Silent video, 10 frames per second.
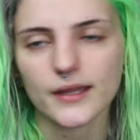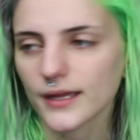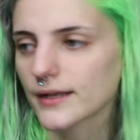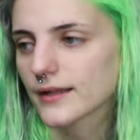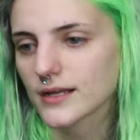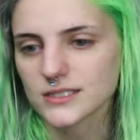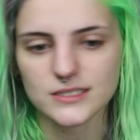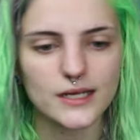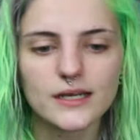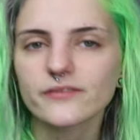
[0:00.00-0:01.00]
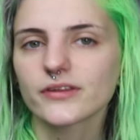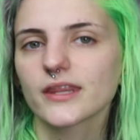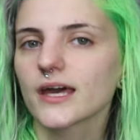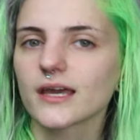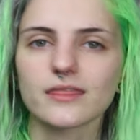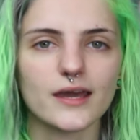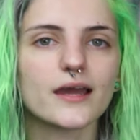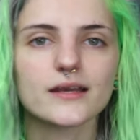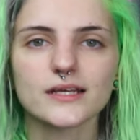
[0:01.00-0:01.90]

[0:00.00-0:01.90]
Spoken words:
And it's not even like that.